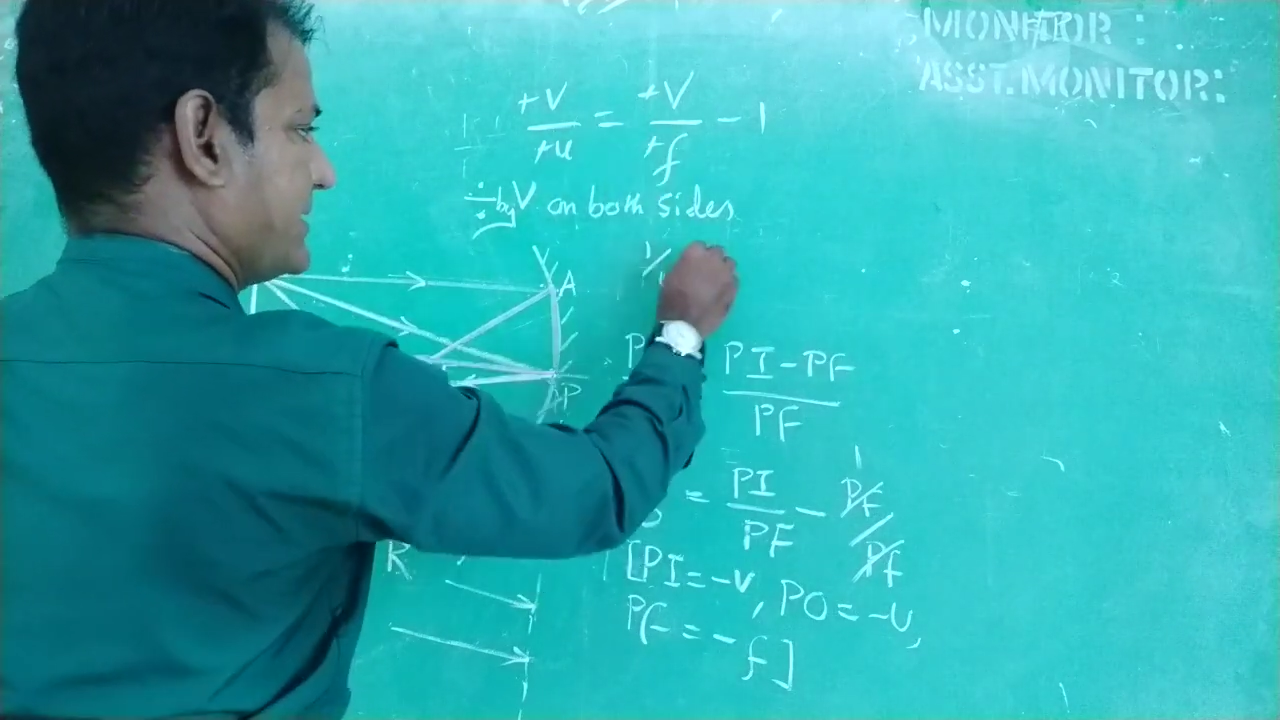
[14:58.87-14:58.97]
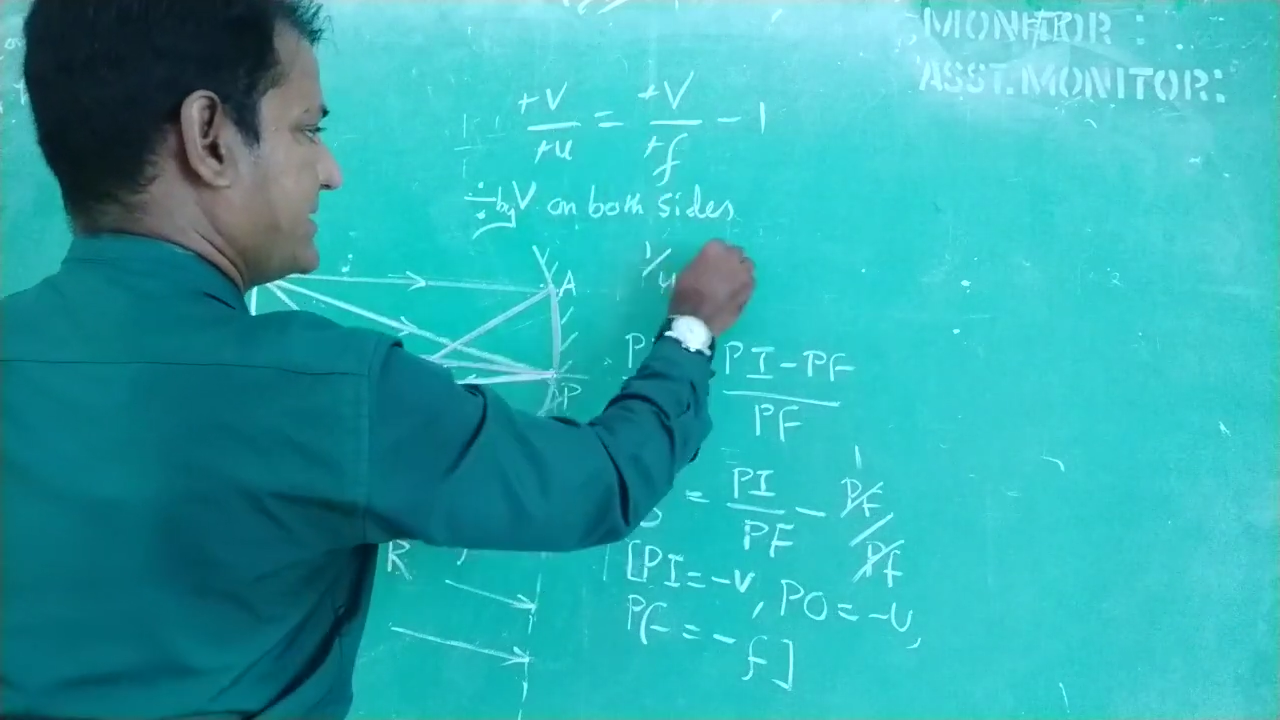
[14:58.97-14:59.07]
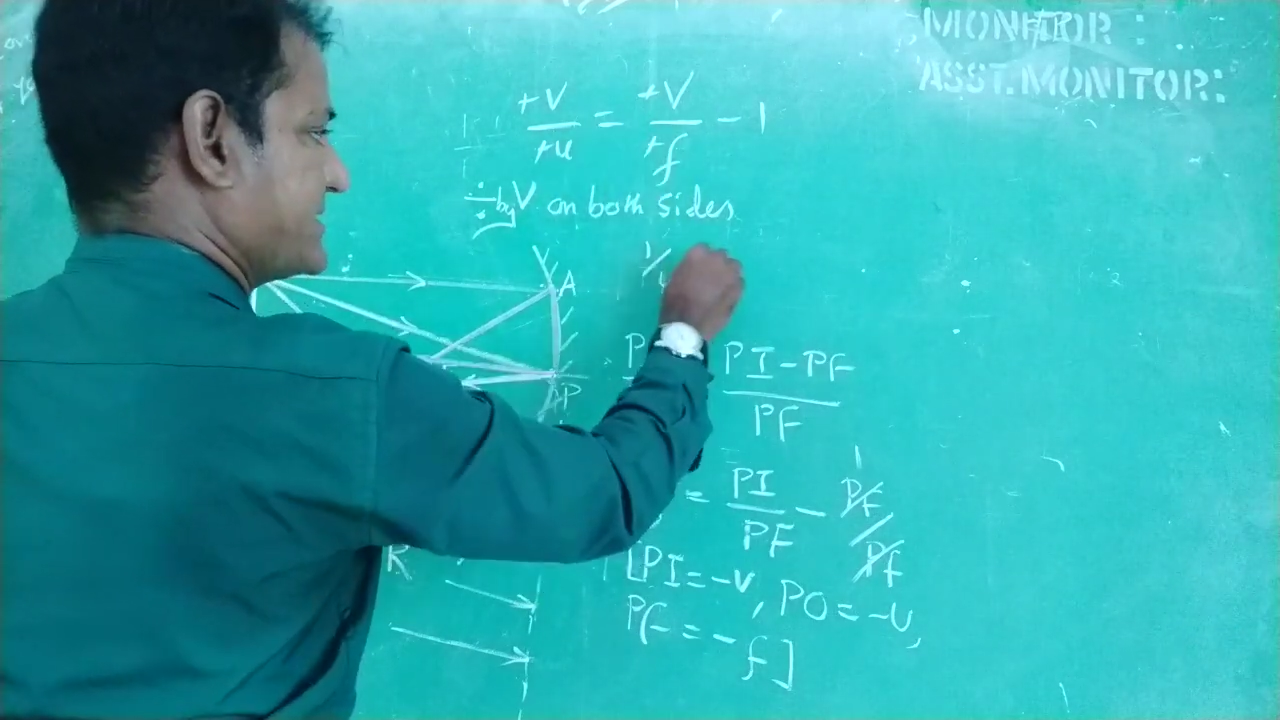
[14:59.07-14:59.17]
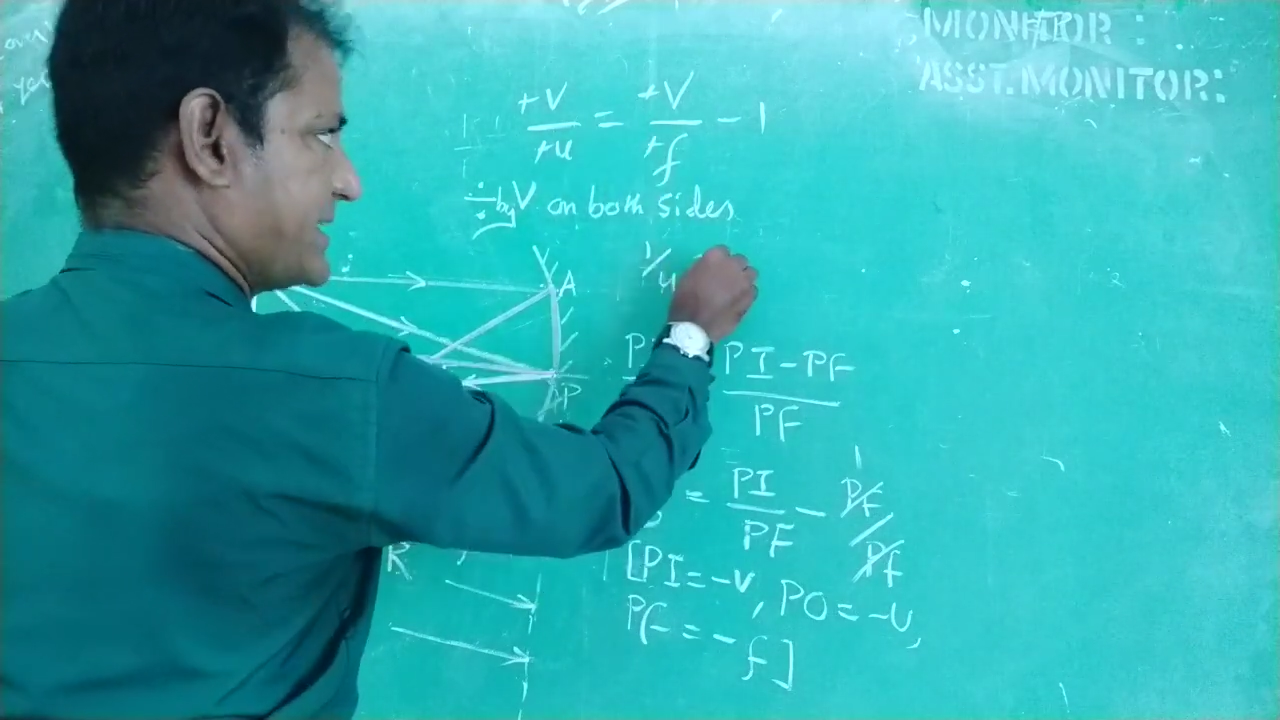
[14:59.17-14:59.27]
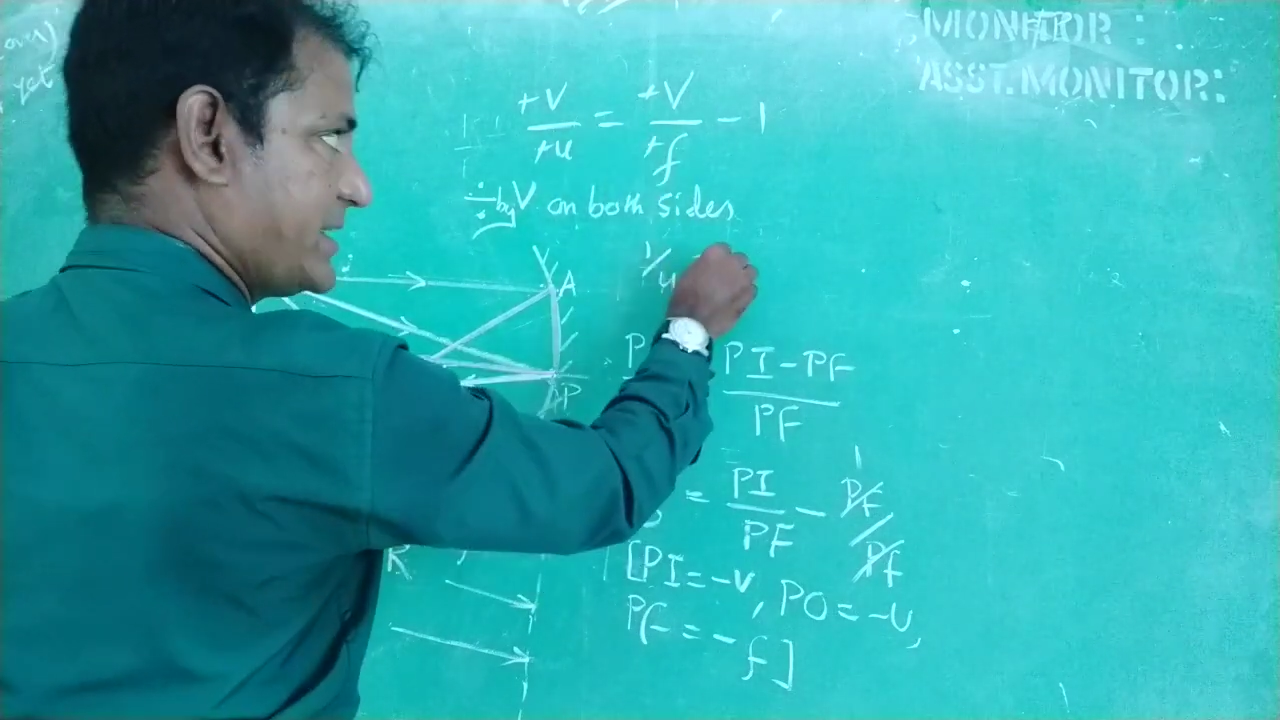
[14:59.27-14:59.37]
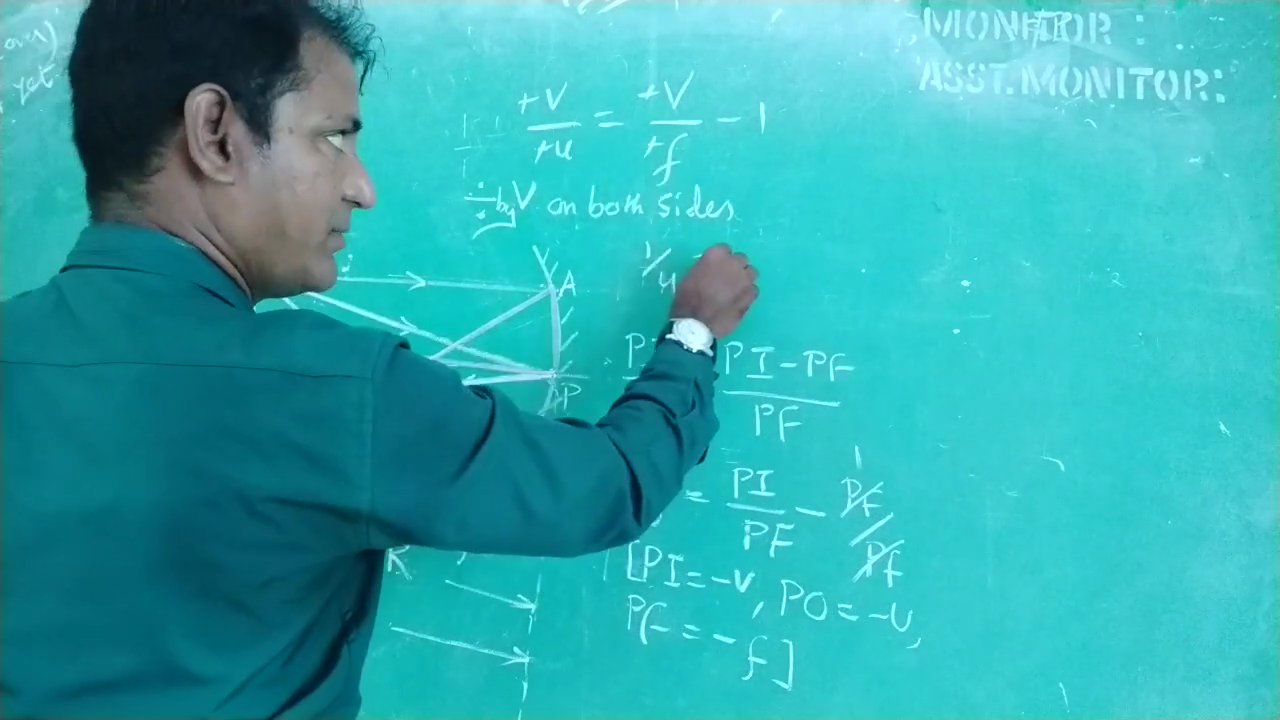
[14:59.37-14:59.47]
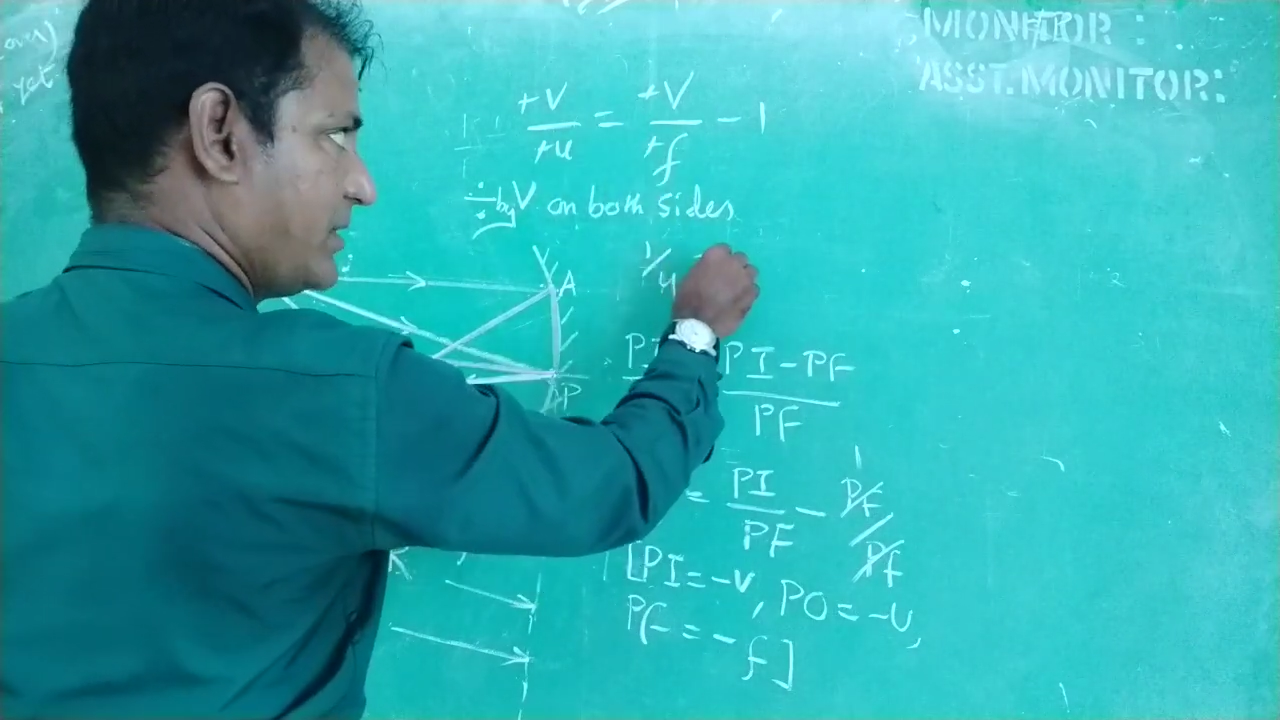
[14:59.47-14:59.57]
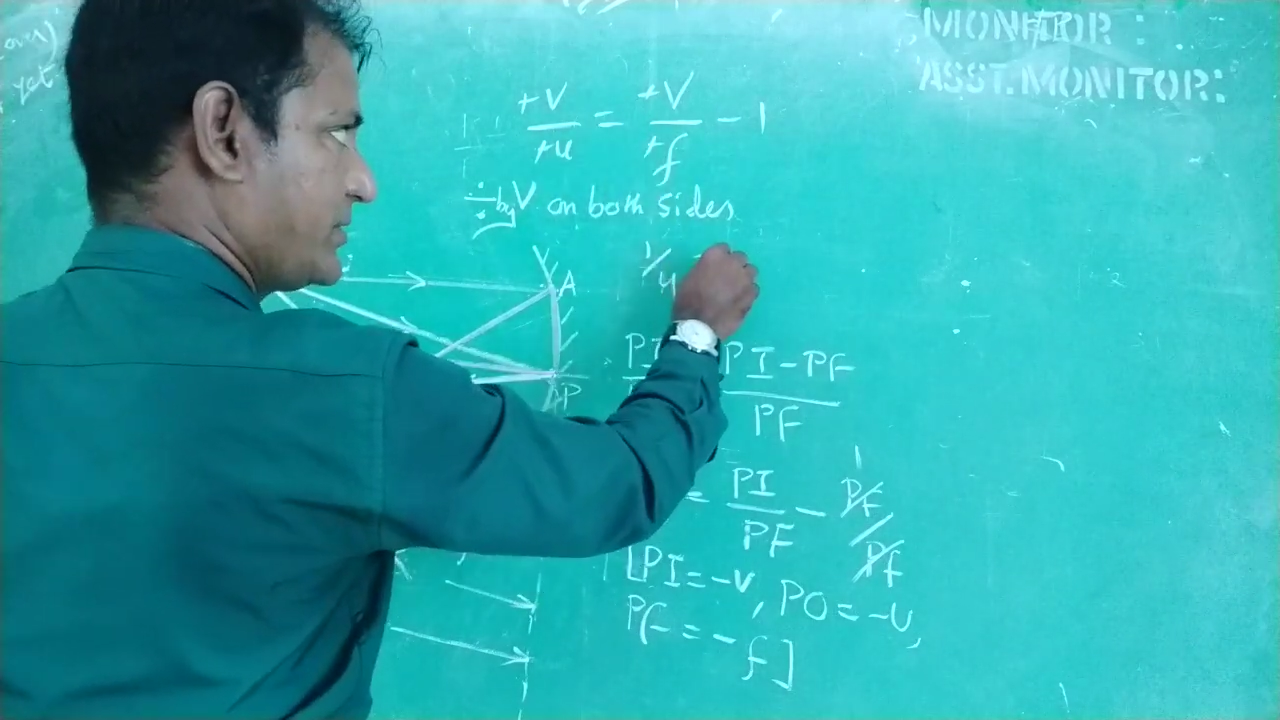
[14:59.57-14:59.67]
is equal